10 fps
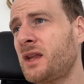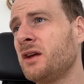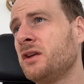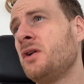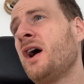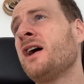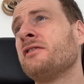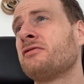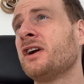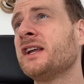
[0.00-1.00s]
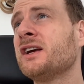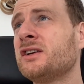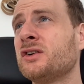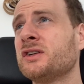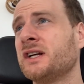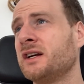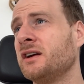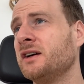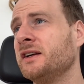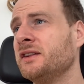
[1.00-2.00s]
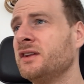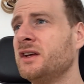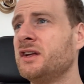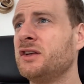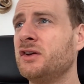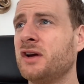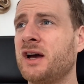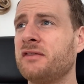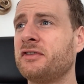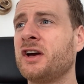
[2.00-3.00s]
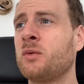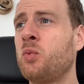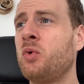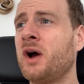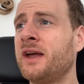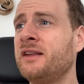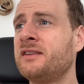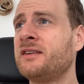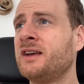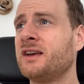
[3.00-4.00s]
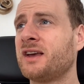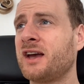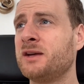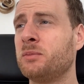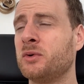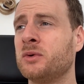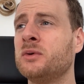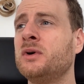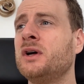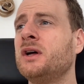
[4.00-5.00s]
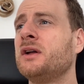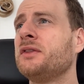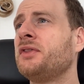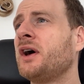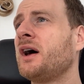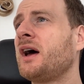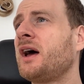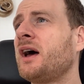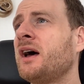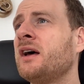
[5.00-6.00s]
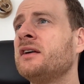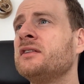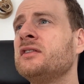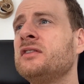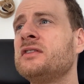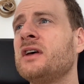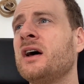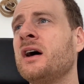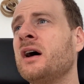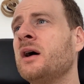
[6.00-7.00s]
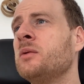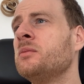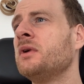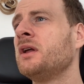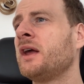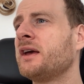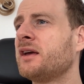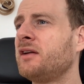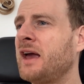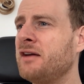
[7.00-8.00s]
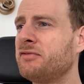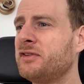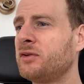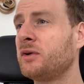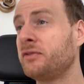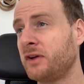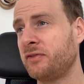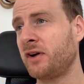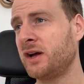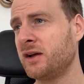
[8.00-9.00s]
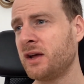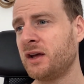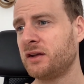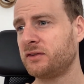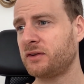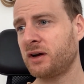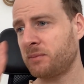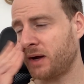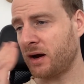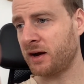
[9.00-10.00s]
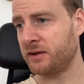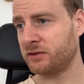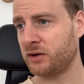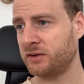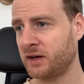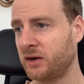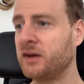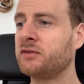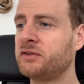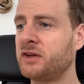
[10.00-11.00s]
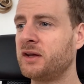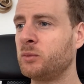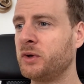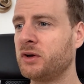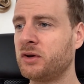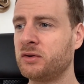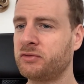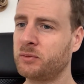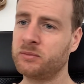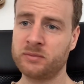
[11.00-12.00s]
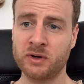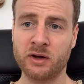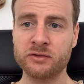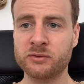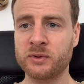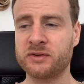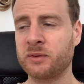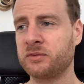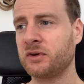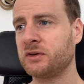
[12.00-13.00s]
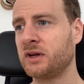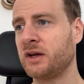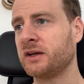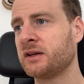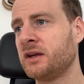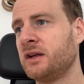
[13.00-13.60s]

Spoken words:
you have running along that line, you have a white cable that has like every, so if I start my eyes going down, and obviously we know from last week's episode, like